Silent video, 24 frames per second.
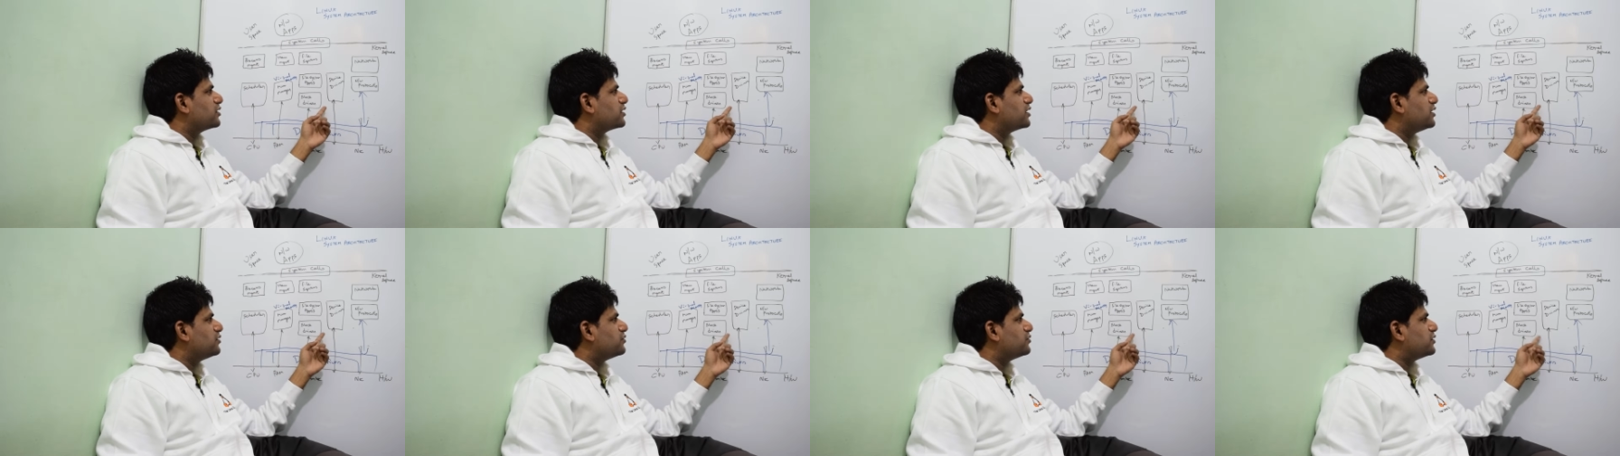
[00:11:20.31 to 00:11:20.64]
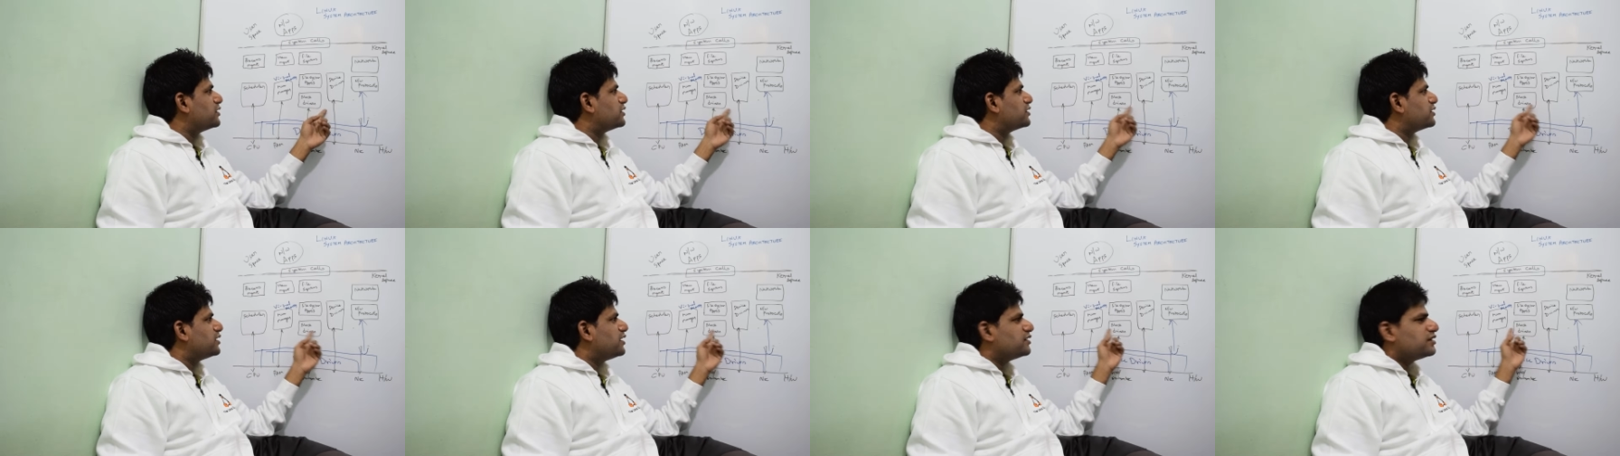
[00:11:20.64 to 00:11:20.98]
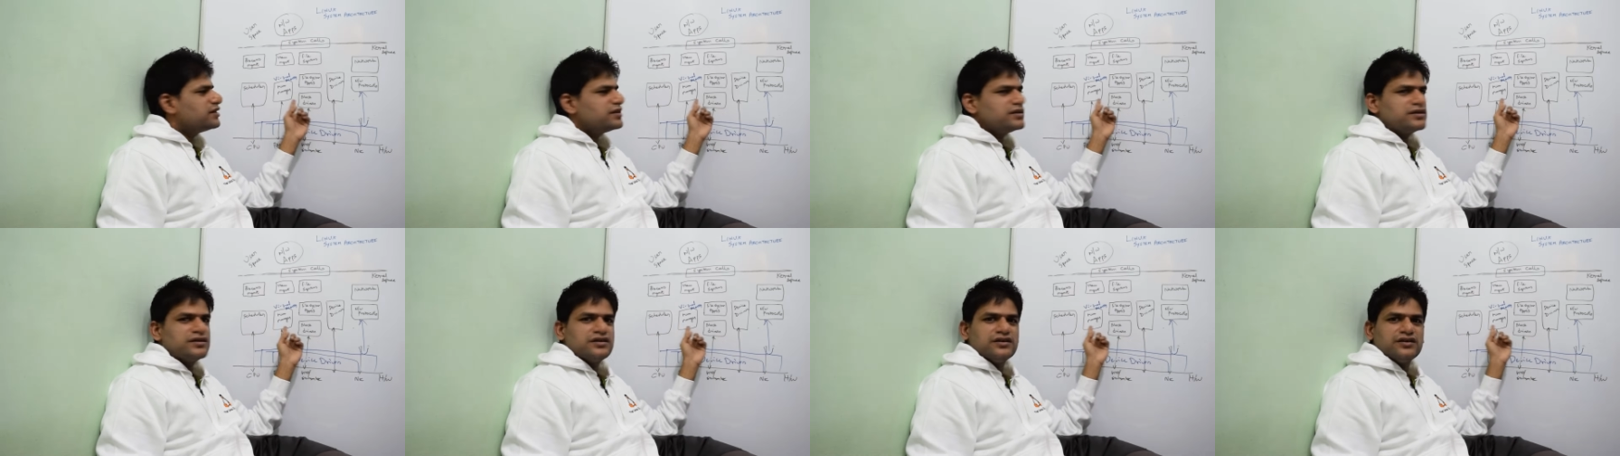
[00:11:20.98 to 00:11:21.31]
covering the
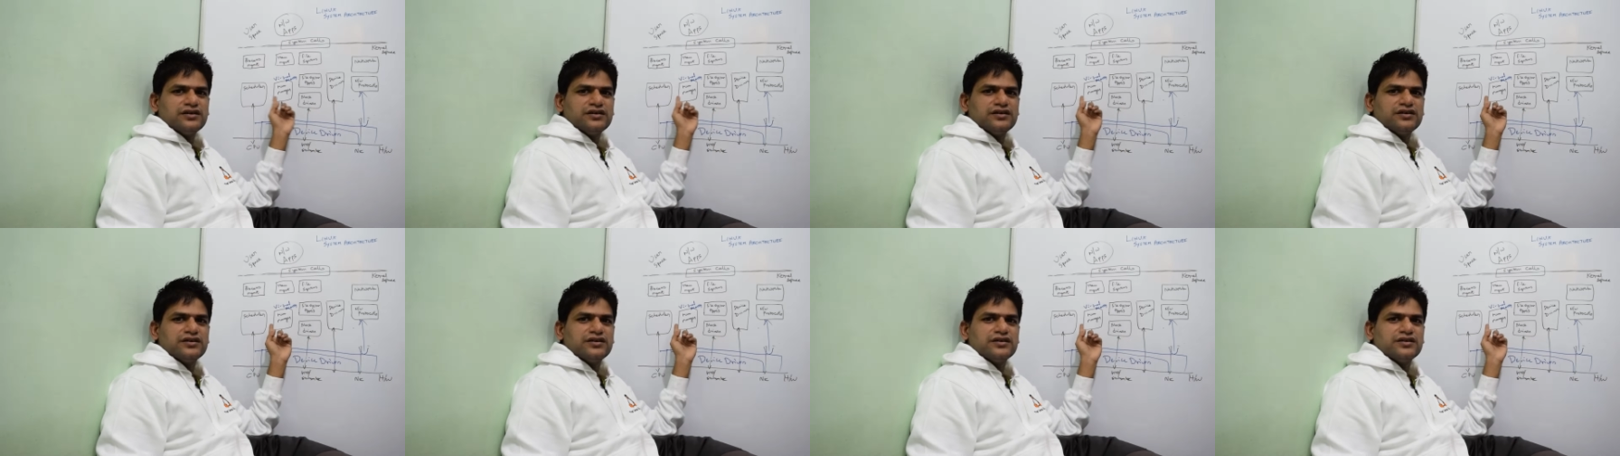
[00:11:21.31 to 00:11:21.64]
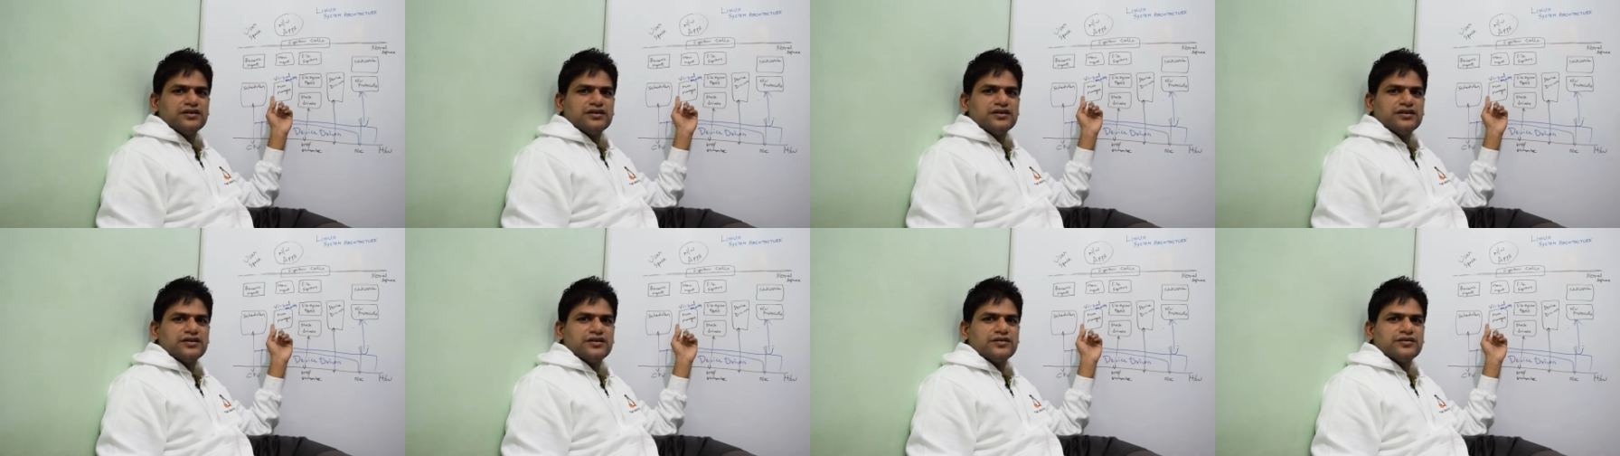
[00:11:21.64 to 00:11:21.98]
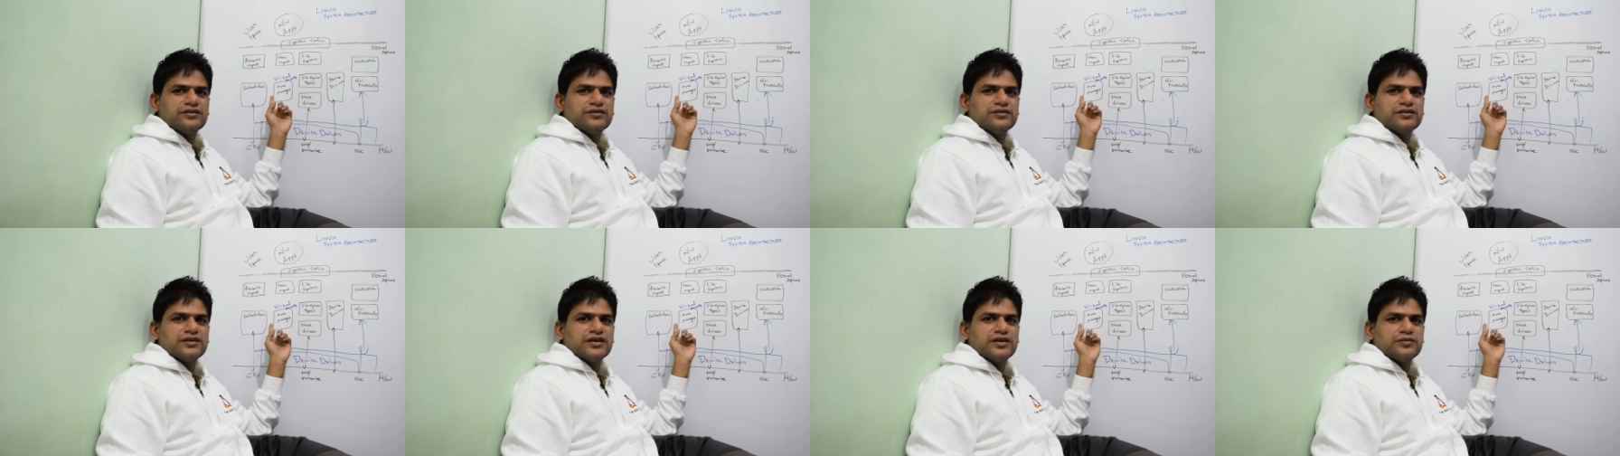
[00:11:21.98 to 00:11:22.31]
other
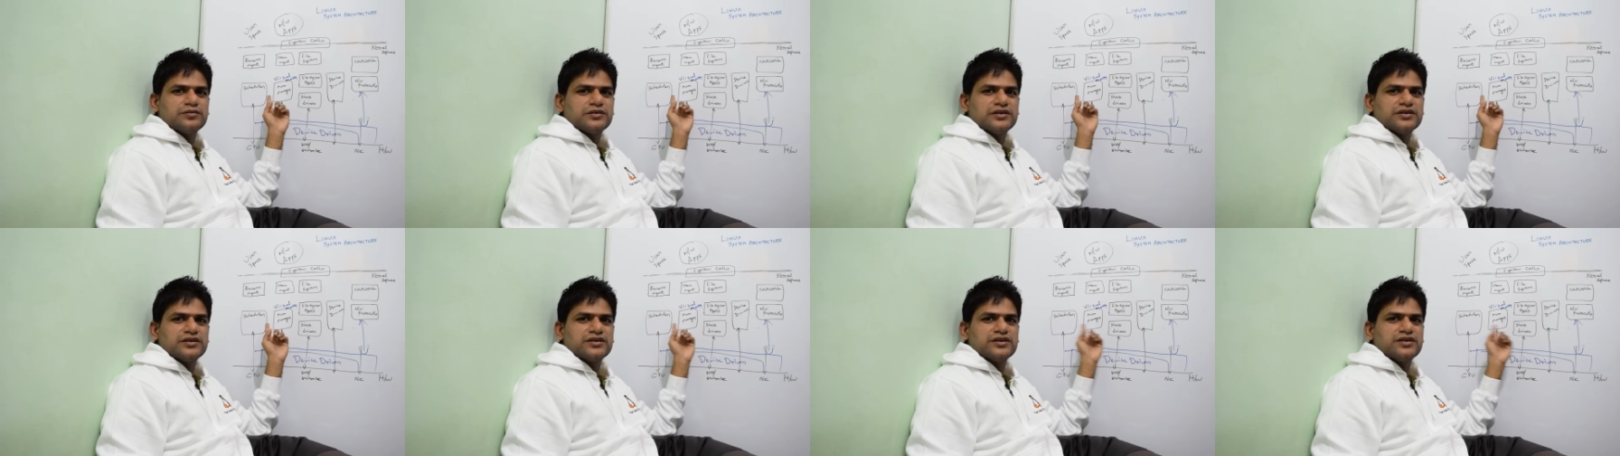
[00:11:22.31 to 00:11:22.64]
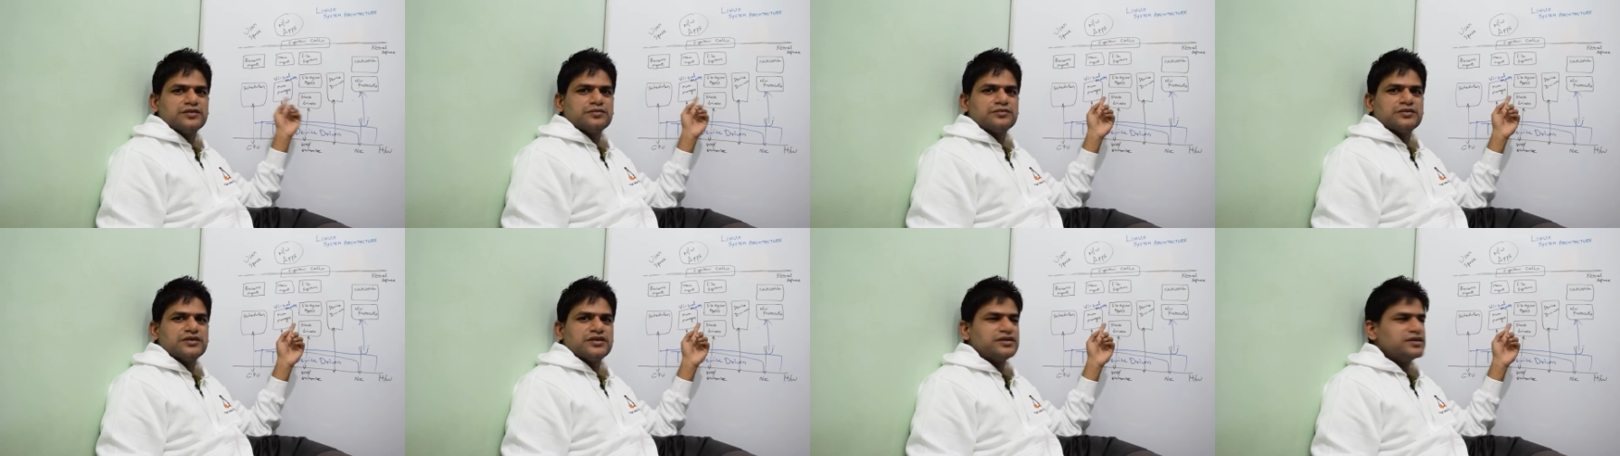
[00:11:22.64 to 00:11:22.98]
subsystems